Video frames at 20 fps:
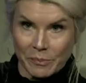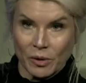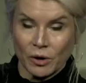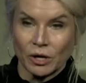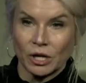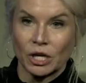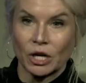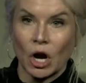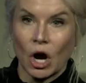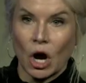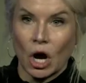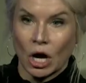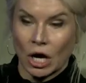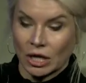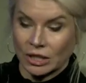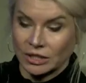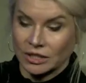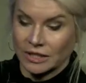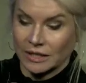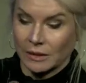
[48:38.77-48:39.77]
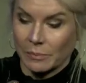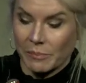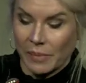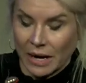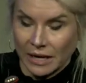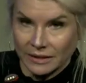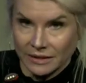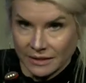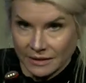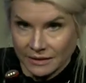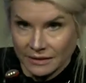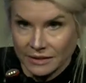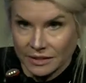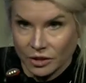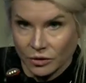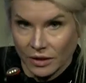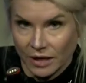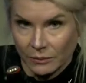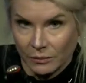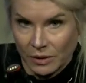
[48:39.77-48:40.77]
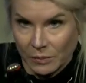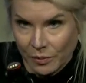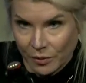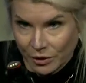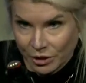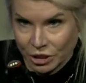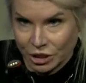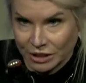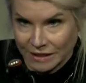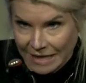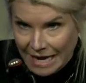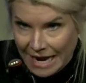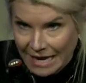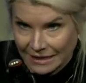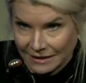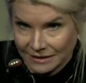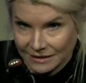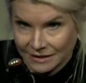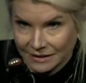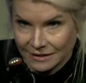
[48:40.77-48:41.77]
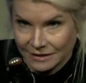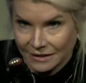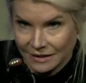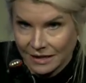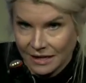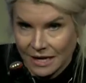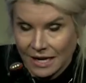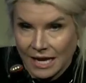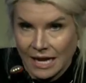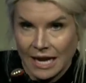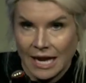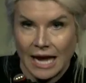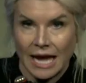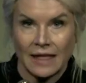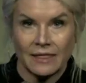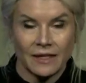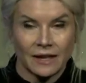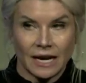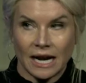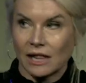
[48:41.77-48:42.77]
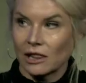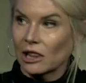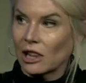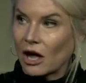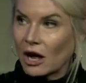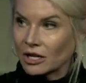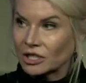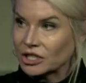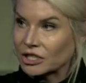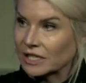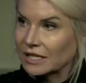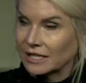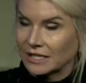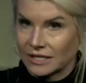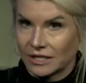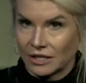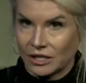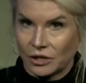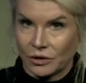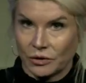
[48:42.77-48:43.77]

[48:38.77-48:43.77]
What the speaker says: put it onto the button so that we push send, and then I launched it into the